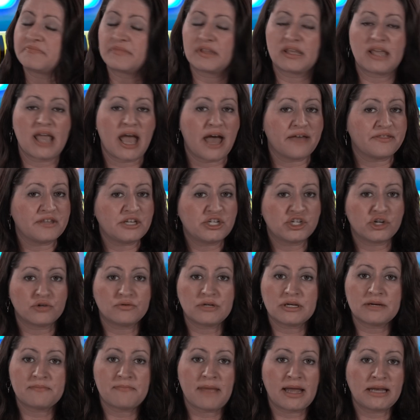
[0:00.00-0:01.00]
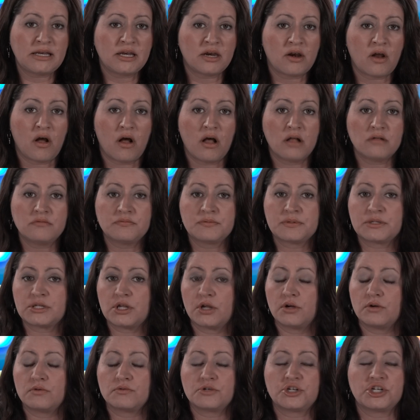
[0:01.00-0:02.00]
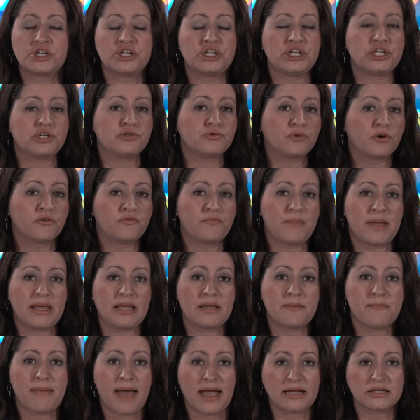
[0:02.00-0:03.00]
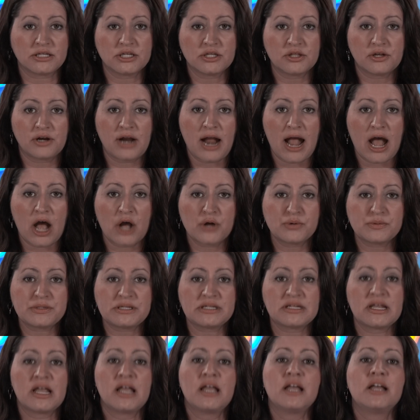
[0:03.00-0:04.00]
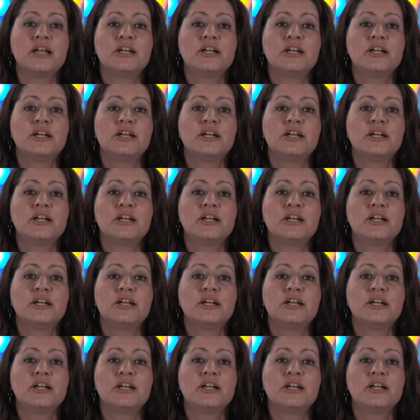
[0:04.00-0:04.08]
Kathy Jo didn't mind at all, so she drove Megan back to their house.